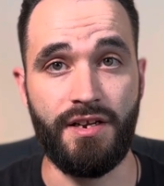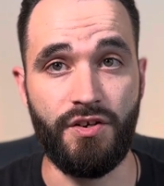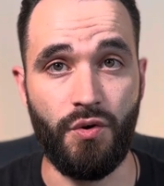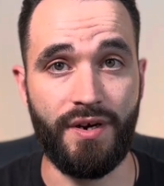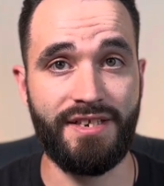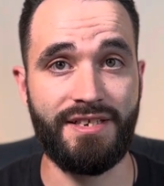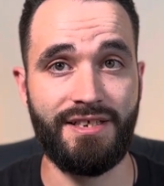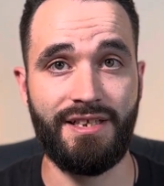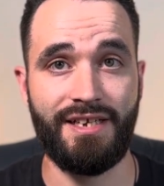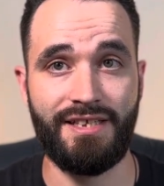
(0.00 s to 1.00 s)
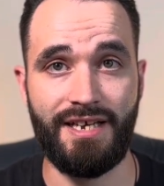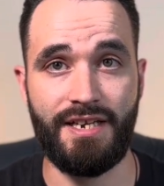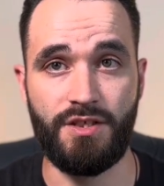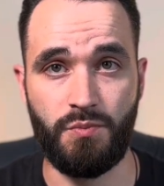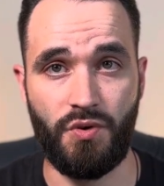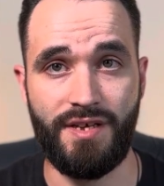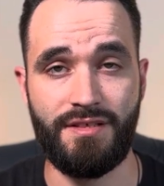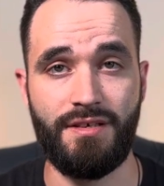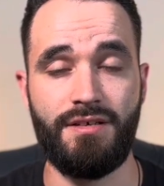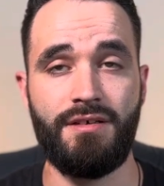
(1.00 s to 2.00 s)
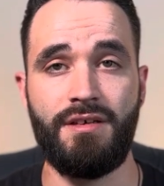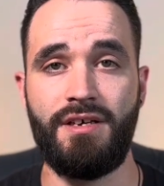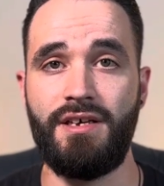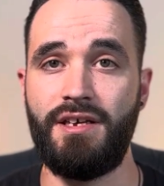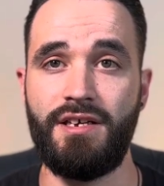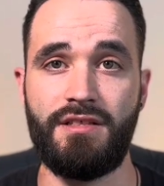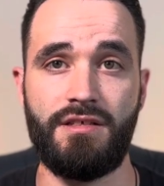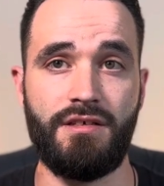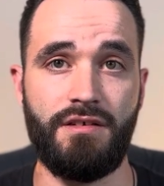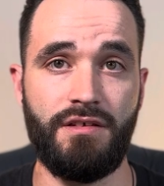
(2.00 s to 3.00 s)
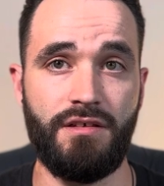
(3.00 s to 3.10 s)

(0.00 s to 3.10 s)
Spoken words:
anointing like that is present, it's